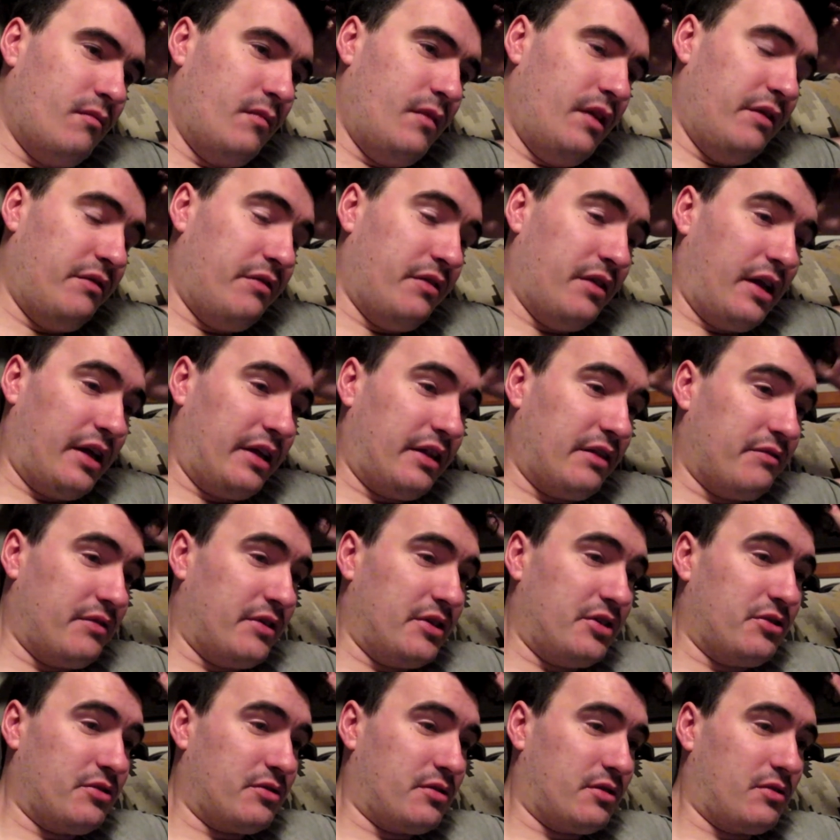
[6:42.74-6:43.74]
If you like the
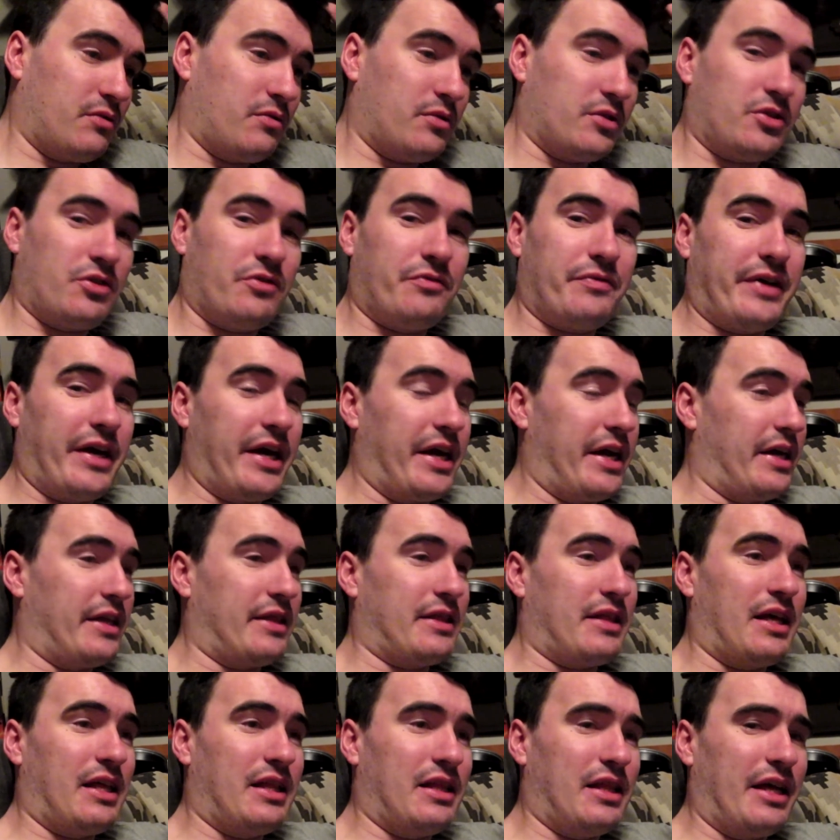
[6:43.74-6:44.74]
videos, as always, don't forget to
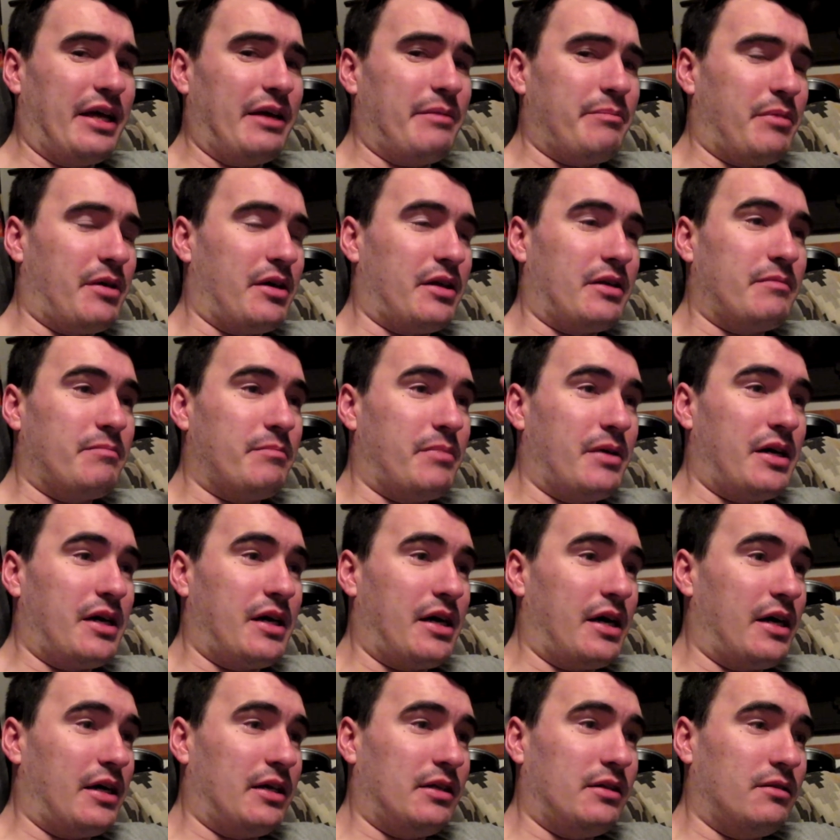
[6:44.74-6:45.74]
hit that like button,
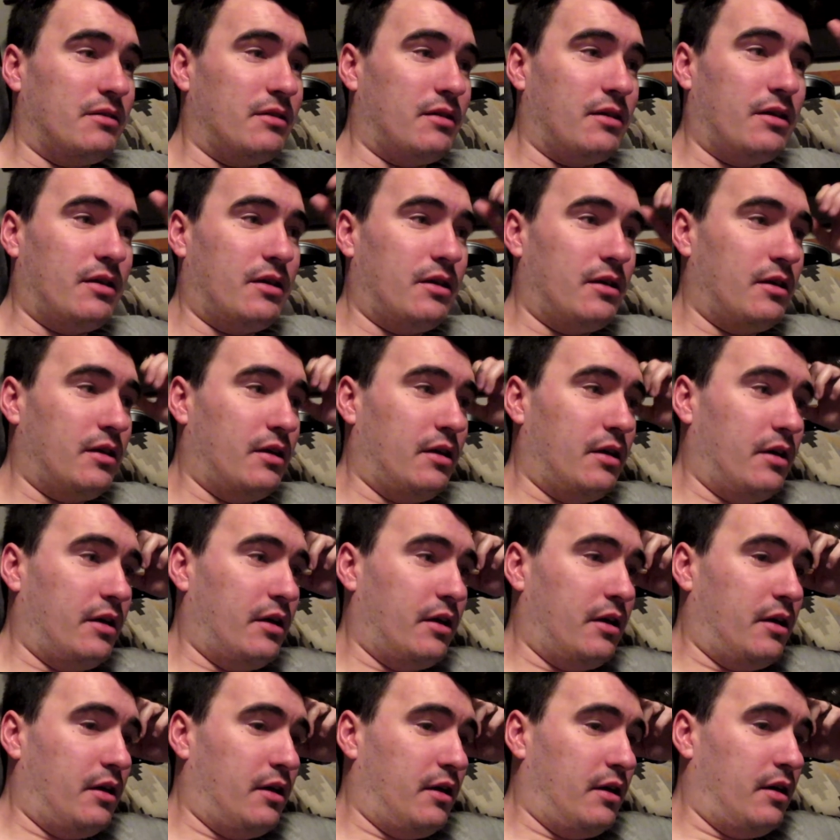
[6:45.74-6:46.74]
but I'll
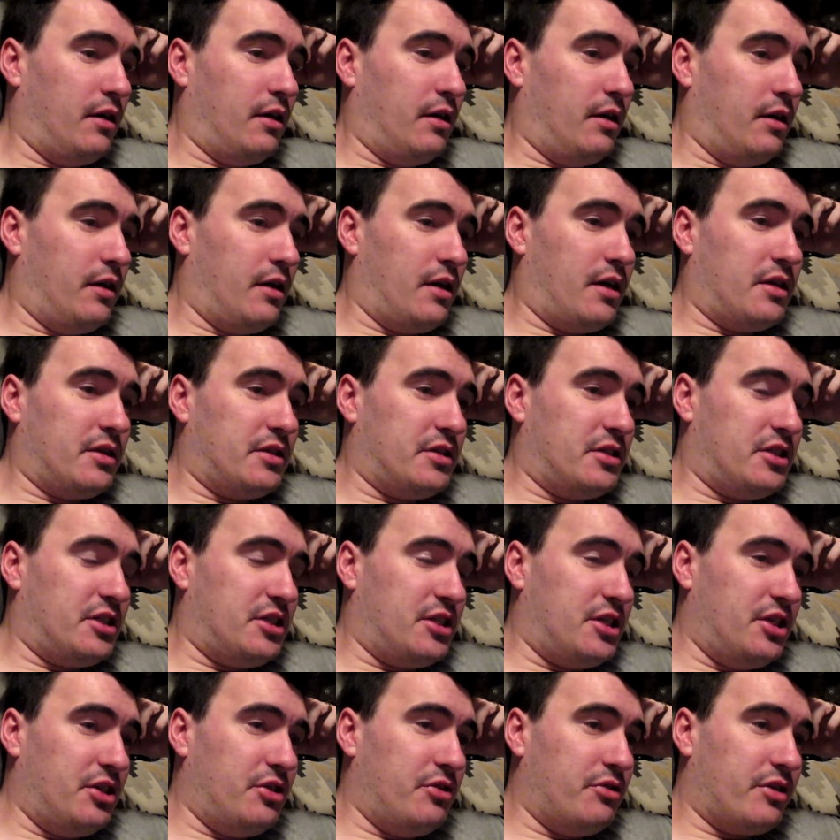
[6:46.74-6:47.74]

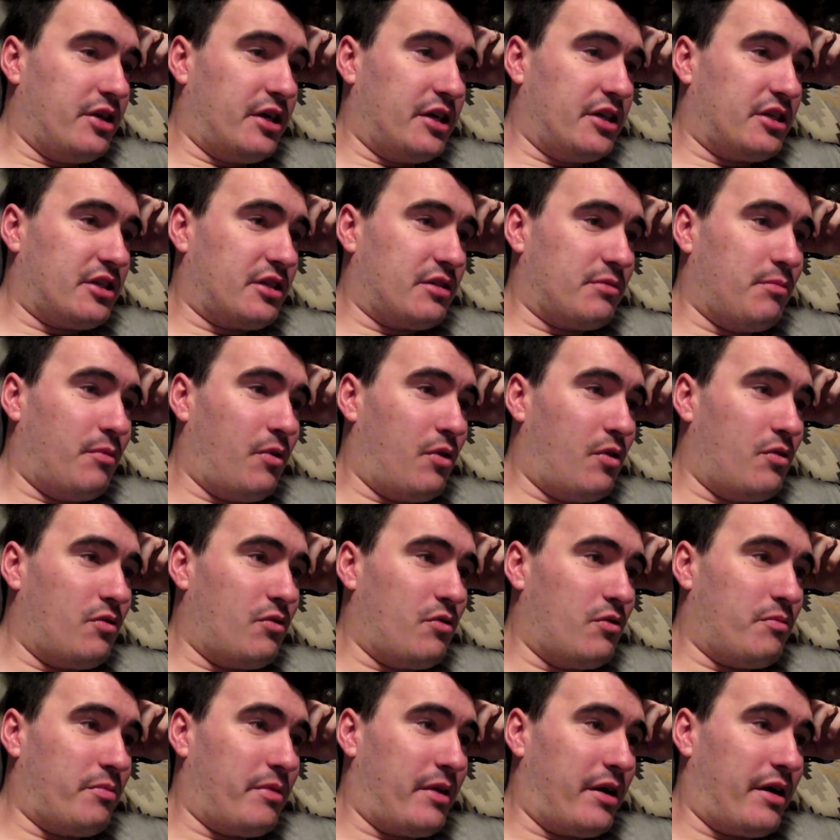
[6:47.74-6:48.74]
see you guys
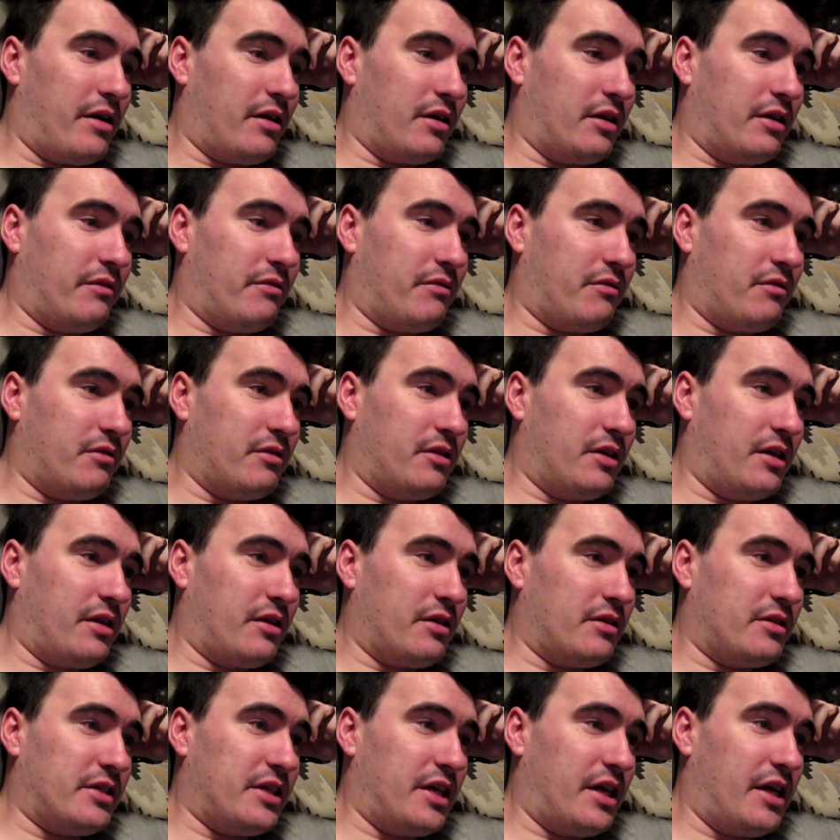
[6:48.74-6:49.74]
tomorrow, apparently, for
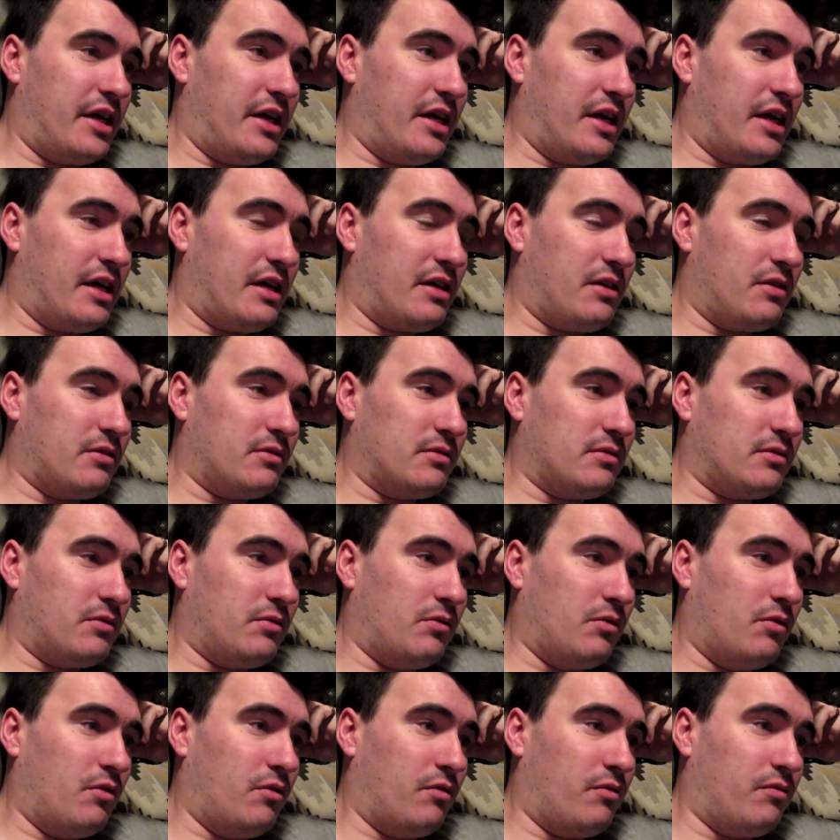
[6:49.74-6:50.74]
another day, and
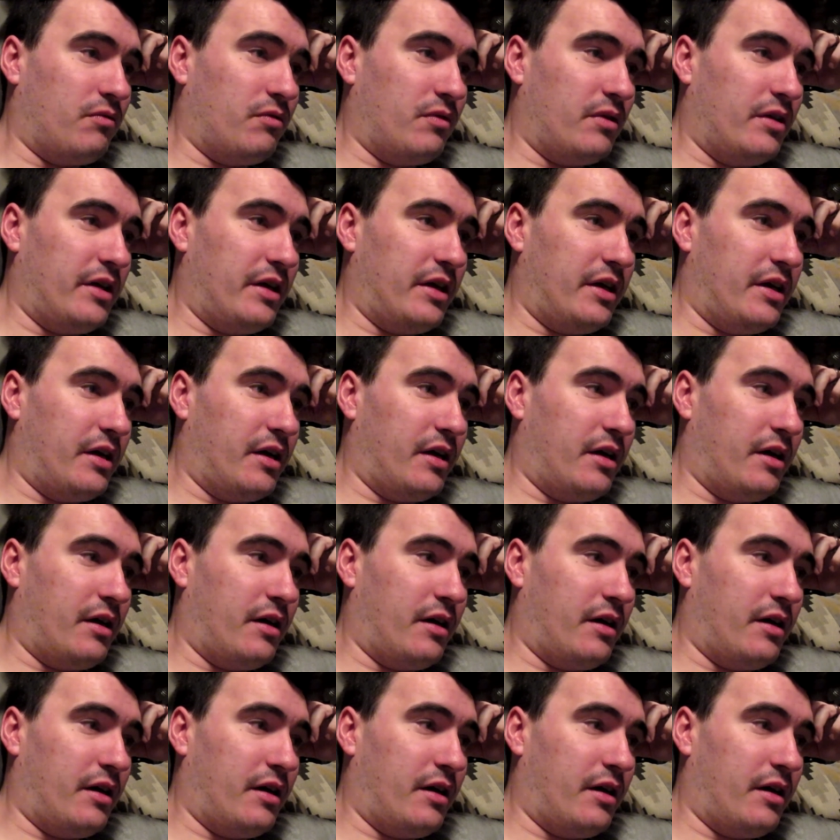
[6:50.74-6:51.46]
hopefully,